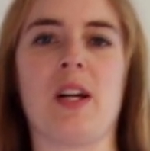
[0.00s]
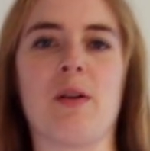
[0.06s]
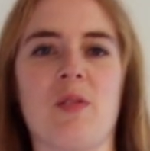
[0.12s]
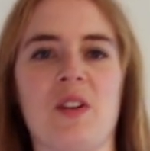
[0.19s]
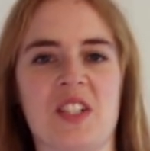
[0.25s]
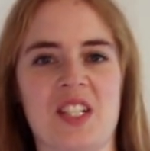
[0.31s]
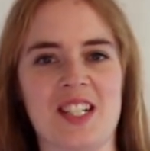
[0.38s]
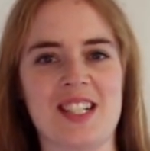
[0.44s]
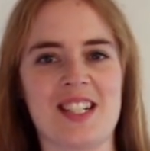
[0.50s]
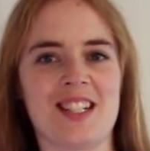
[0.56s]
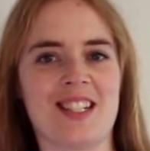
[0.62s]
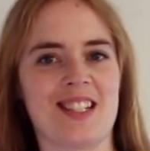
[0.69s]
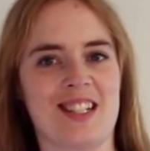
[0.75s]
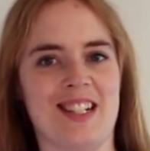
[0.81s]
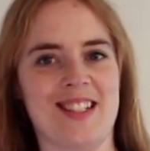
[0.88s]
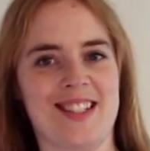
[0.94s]
and I wanted
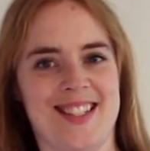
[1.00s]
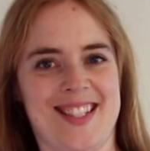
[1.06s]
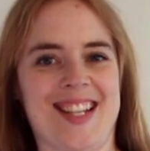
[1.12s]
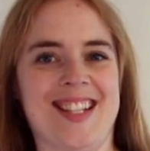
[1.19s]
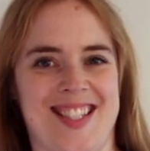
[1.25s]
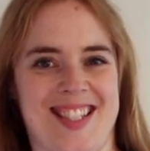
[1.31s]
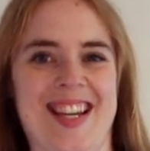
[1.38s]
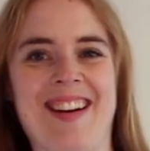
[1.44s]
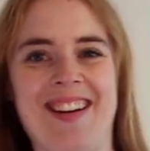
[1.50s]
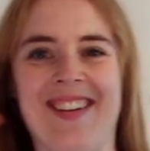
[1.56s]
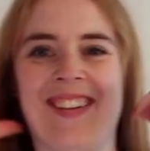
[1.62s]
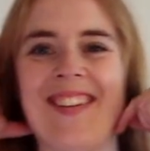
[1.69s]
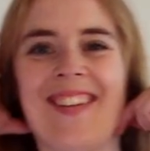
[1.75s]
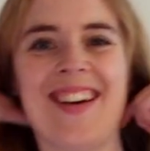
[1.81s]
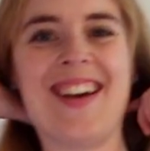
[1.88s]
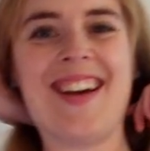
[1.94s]
this.
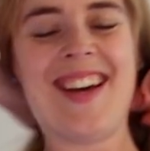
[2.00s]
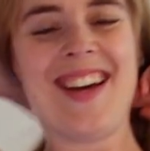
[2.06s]
So